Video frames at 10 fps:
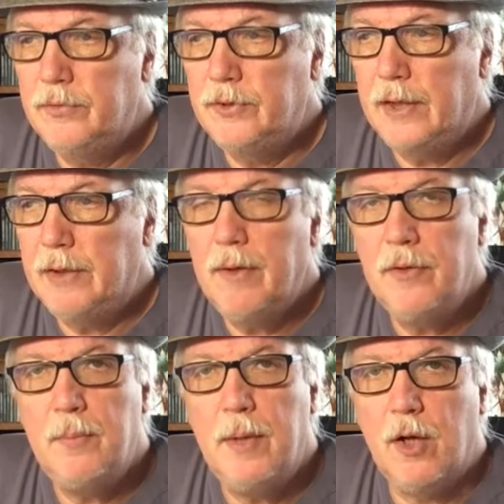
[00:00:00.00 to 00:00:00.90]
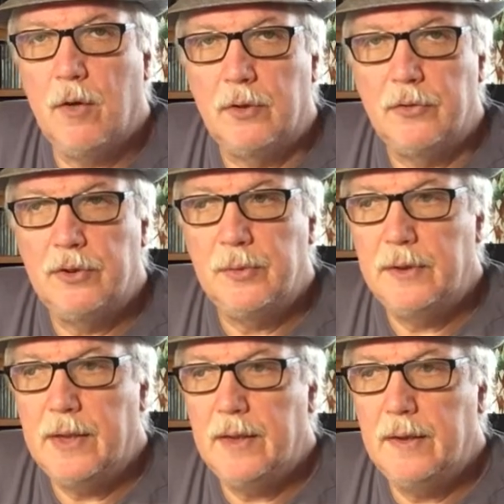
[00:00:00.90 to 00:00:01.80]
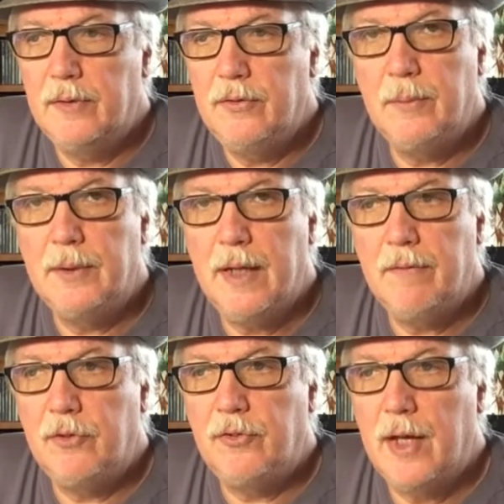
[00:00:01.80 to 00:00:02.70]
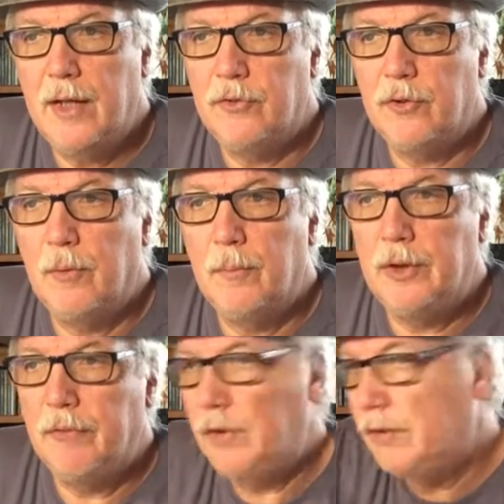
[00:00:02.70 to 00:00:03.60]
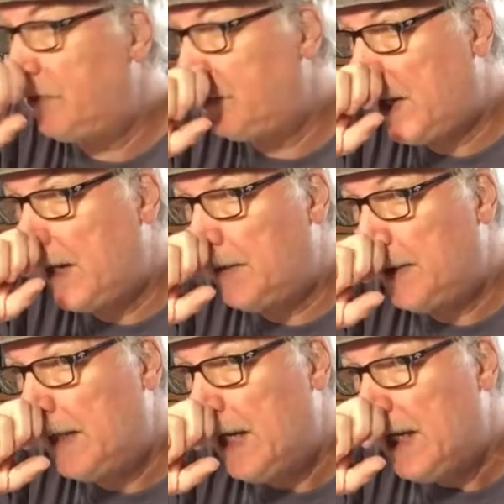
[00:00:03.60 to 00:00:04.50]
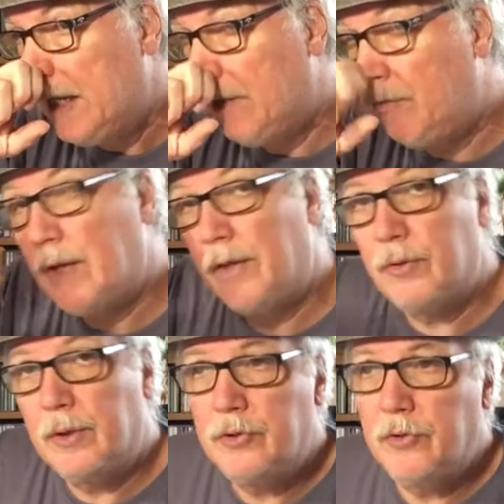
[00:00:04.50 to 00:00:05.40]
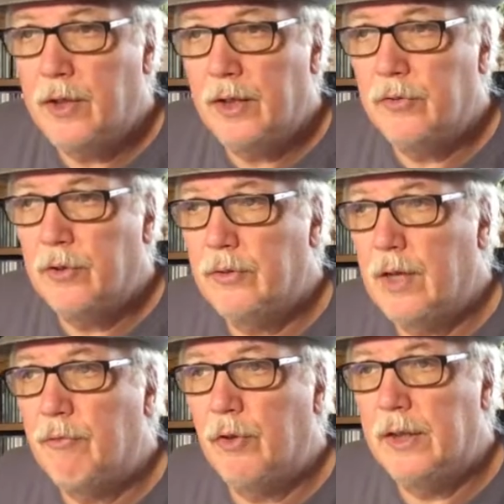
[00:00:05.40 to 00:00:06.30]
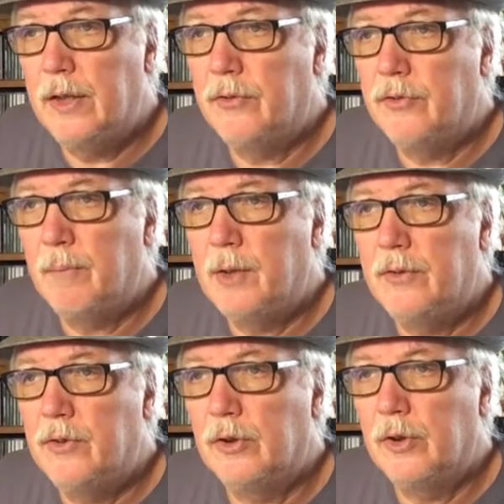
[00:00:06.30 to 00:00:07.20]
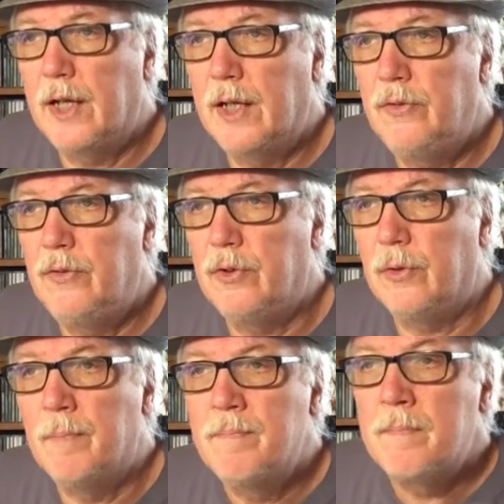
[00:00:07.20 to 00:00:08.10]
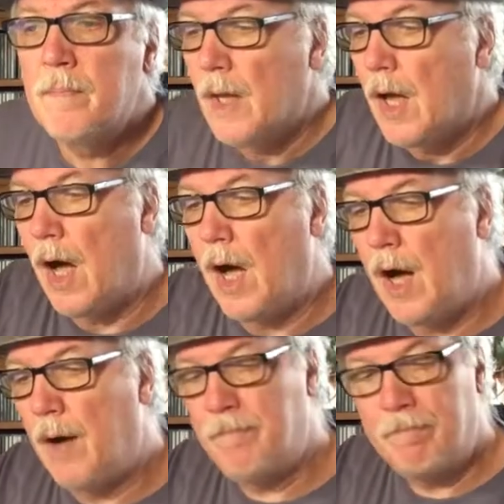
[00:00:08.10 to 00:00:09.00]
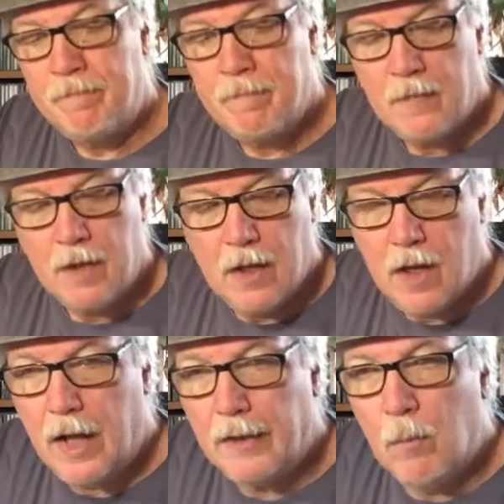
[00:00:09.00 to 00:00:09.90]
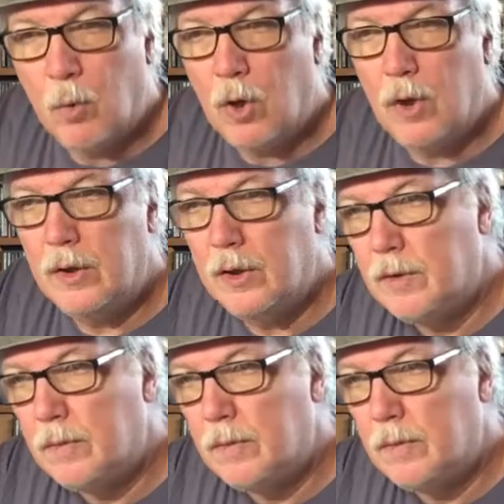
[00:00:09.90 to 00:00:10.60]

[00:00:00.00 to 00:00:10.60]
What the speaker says: sending a resume over, see what they have to say. So Modiphius is hiring if you guys are interested, so definitely something to look into. On the more